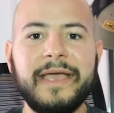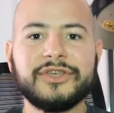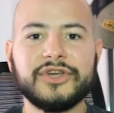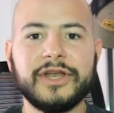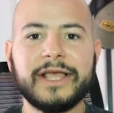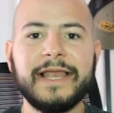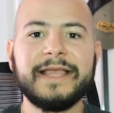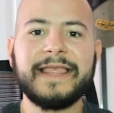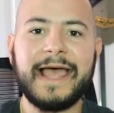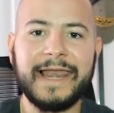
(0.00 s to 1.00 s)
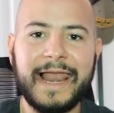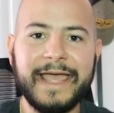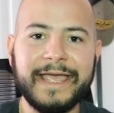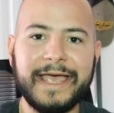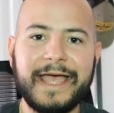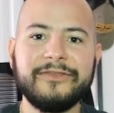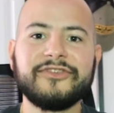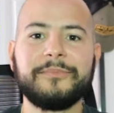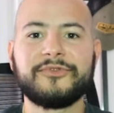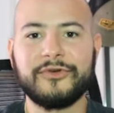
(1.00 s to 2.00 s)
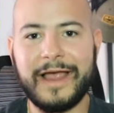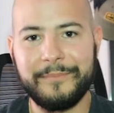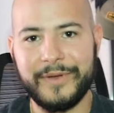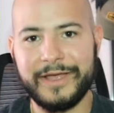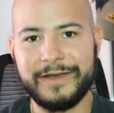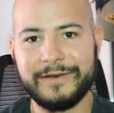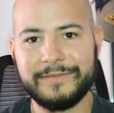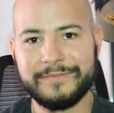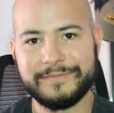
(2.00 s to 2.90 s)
make sure to click that like and subscribe button